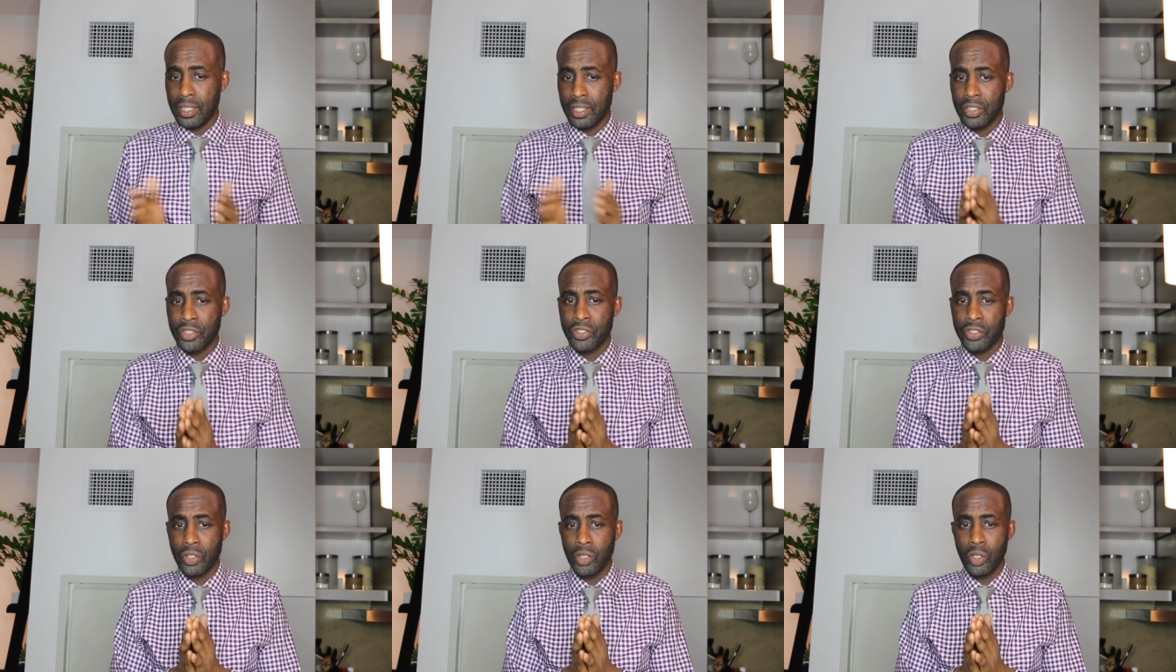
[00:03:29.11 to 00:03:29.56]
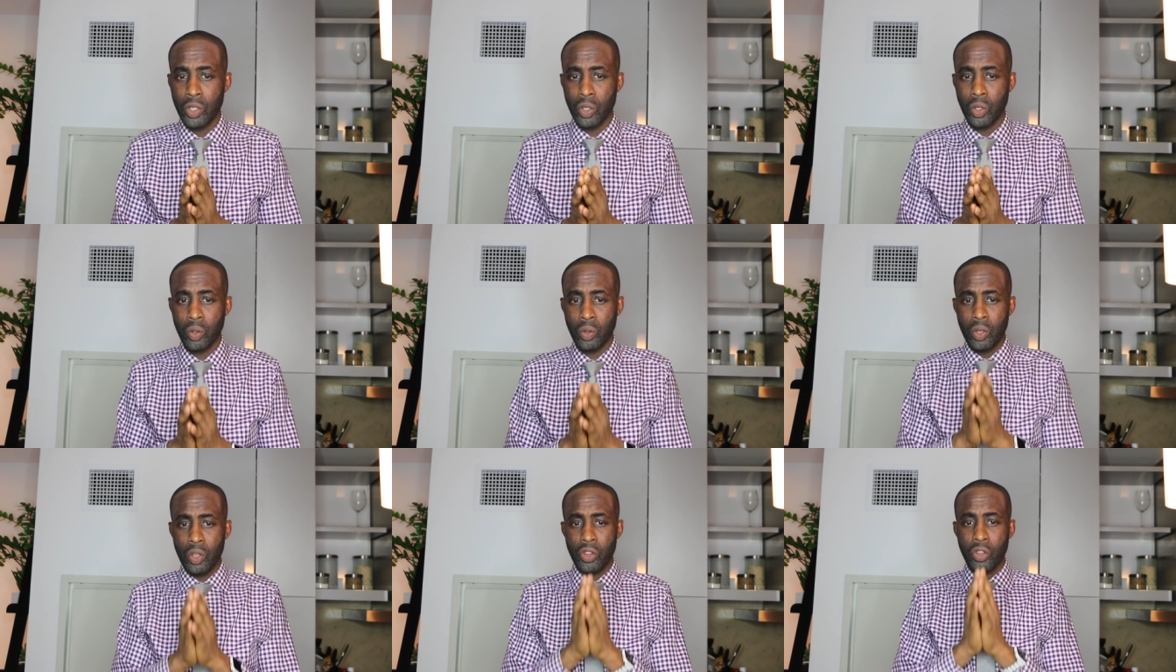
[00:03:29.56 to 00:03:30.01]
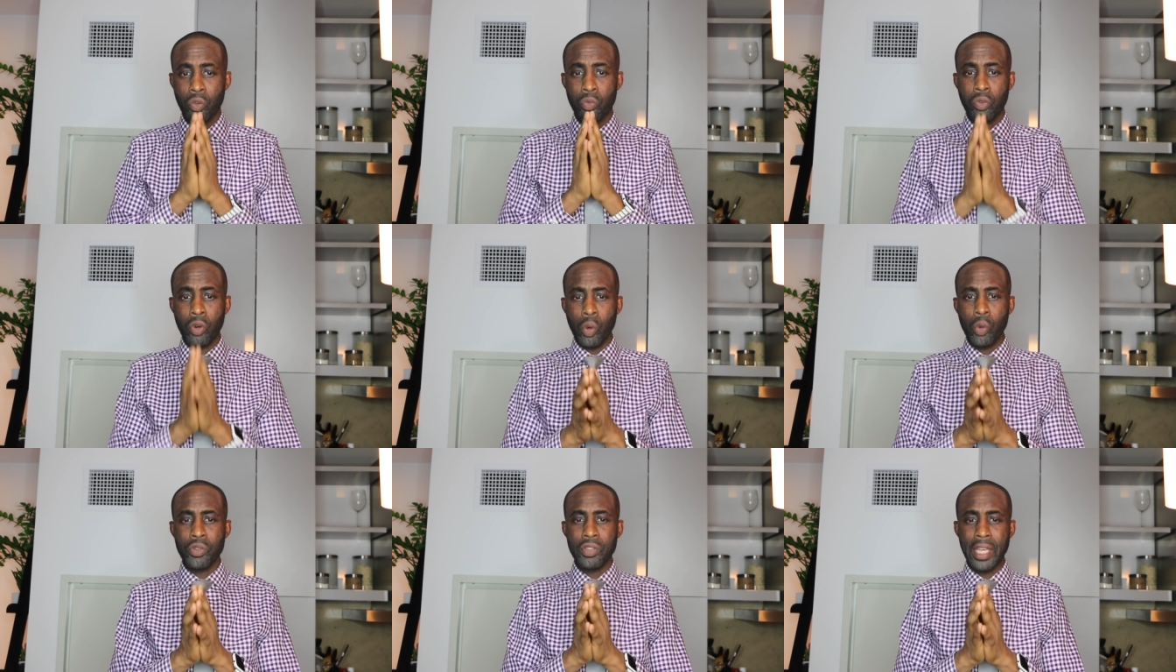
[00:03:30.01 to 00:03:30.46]
So the
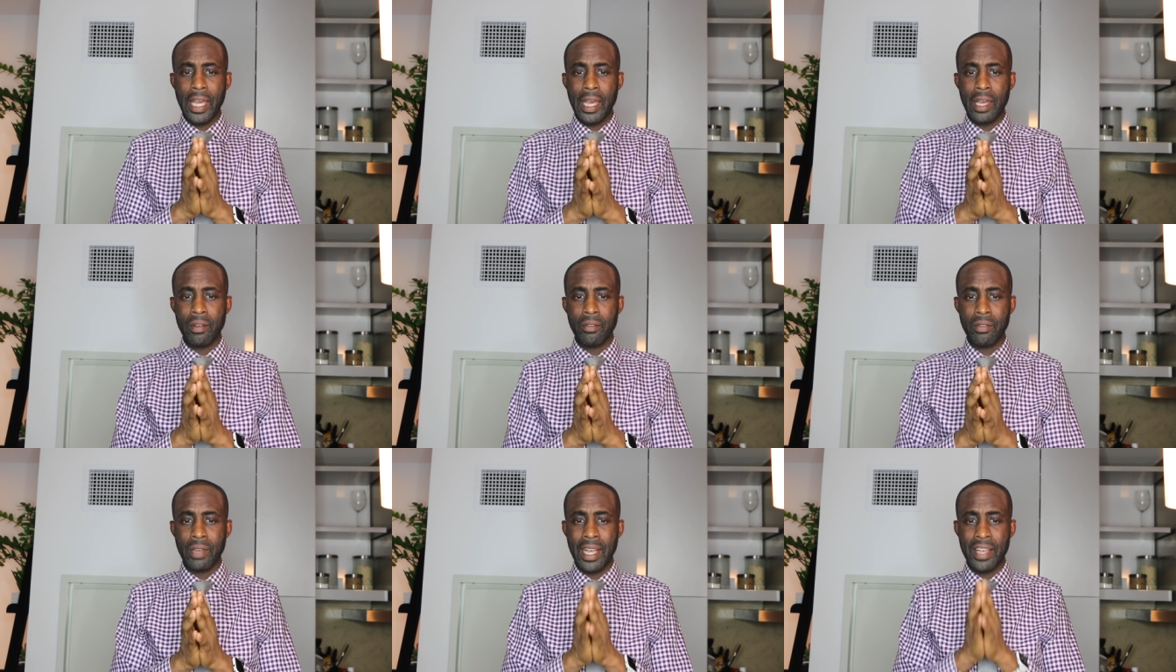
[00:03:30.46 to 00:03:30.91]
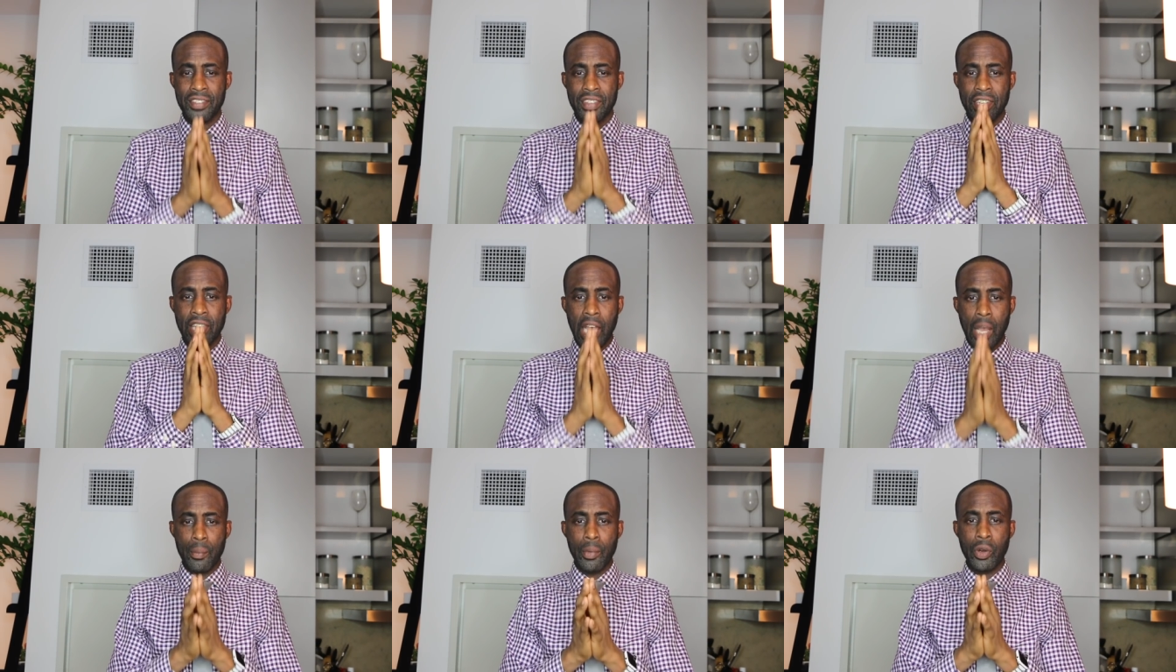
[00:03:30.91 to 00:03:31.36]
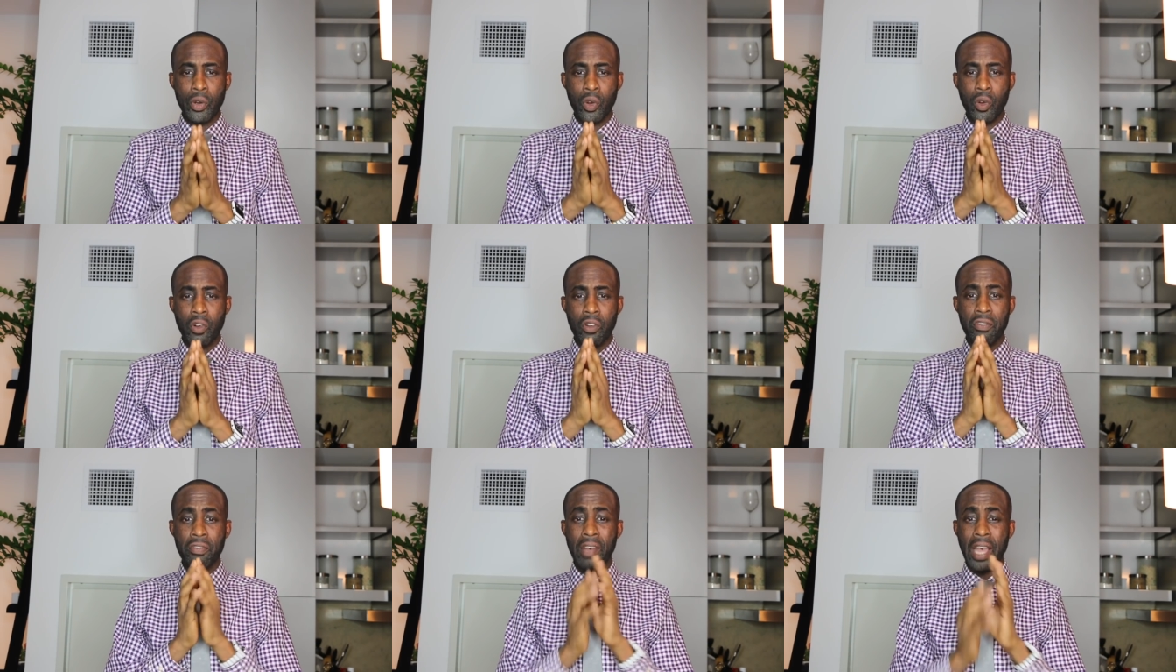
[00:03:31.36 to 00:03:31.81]
Rose Ave has a
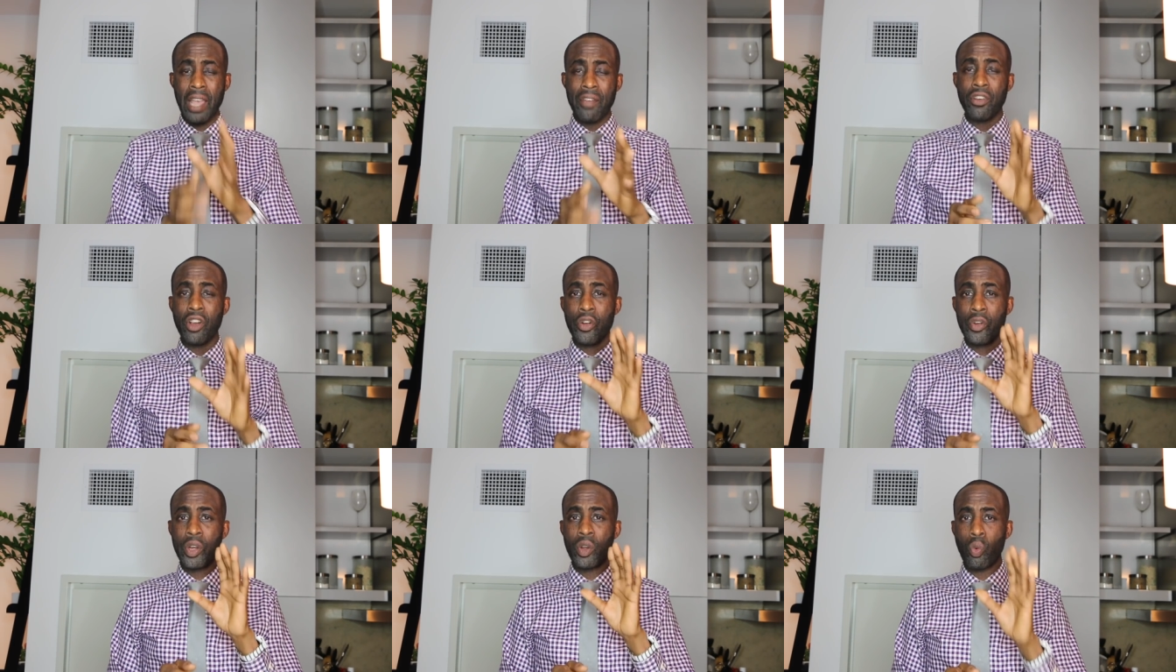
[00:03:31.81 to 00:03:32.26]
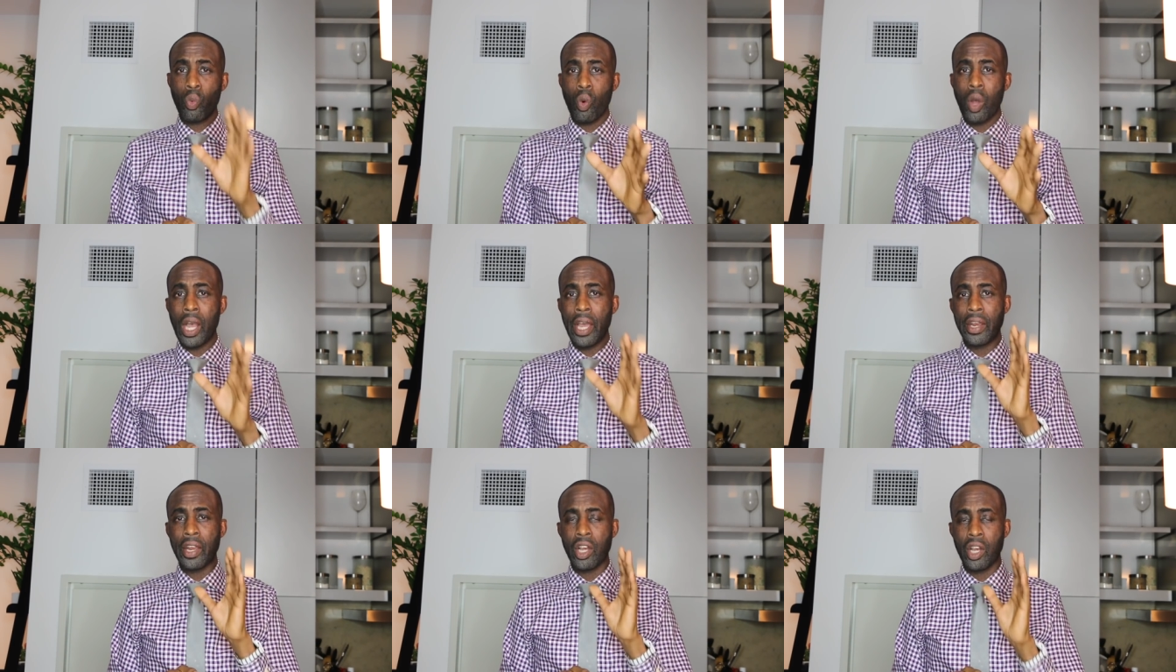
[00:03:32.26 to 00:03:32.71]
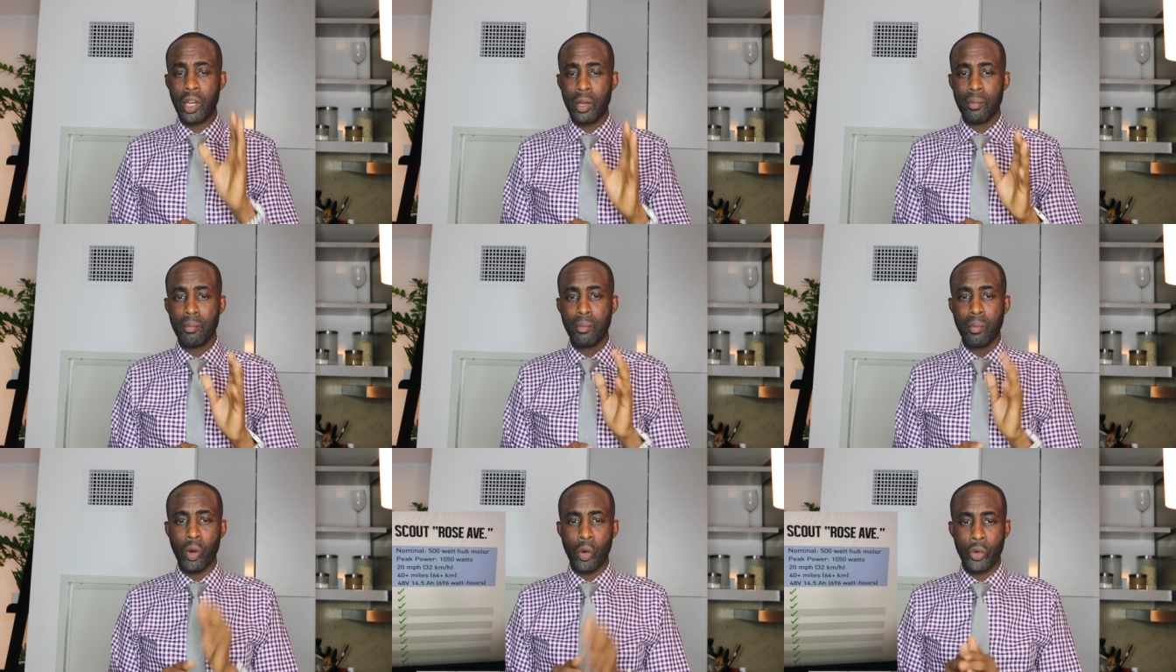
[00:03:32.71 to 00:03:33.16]
nominal 500 watt
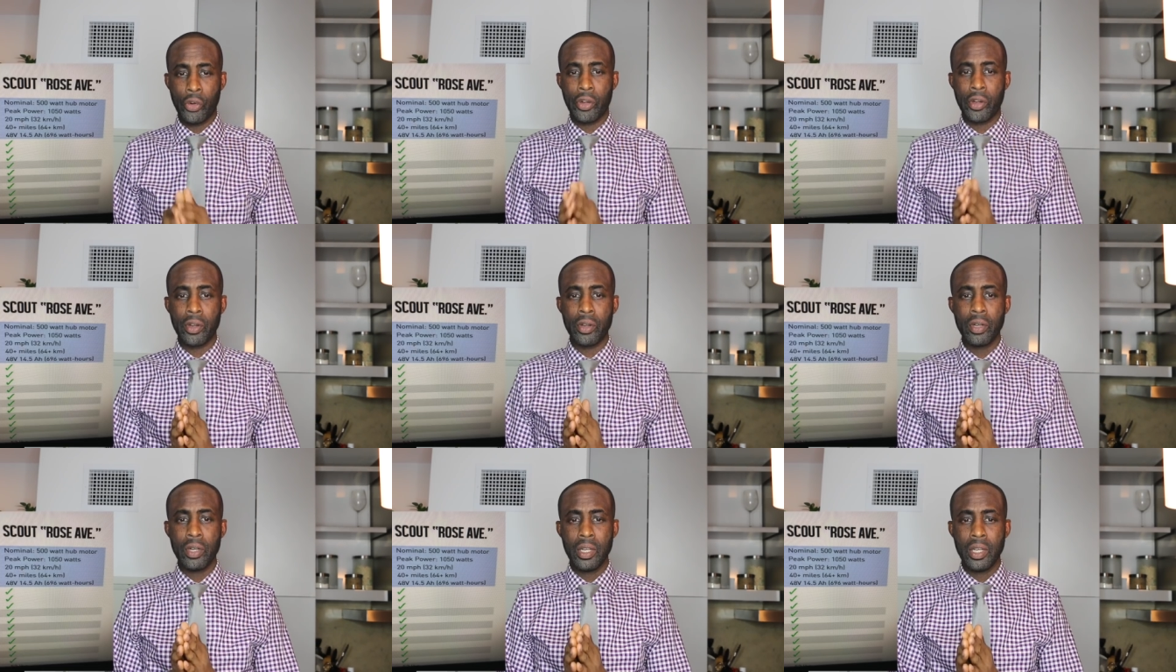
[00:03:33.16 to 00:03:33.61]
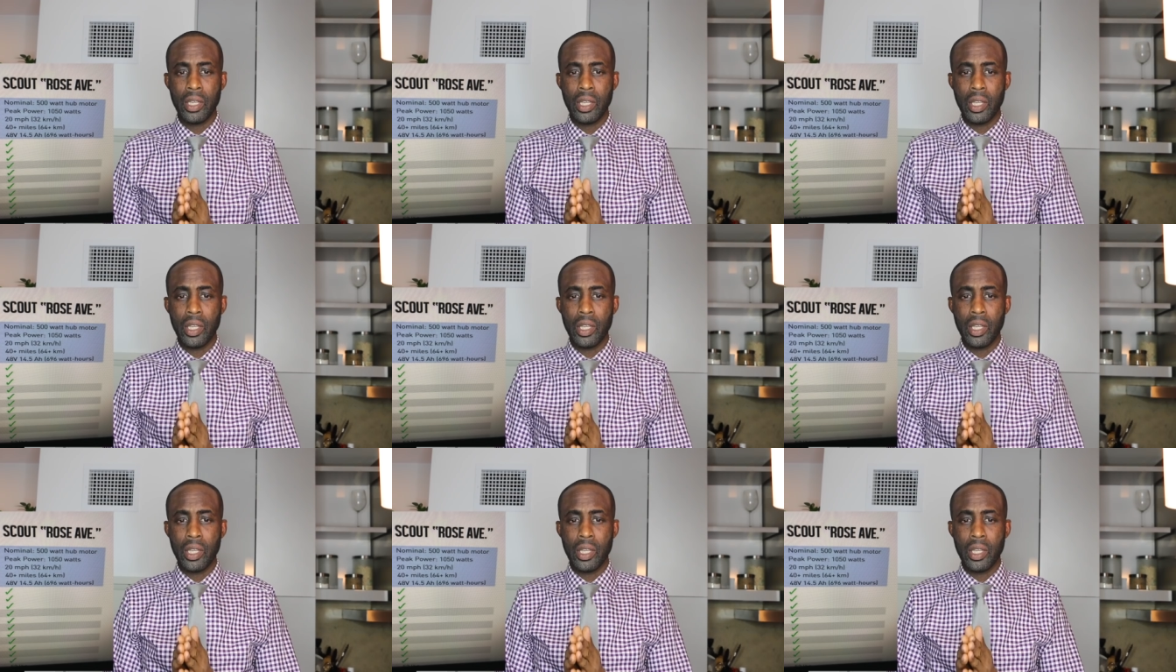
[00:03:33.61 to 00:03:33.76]
hub motor,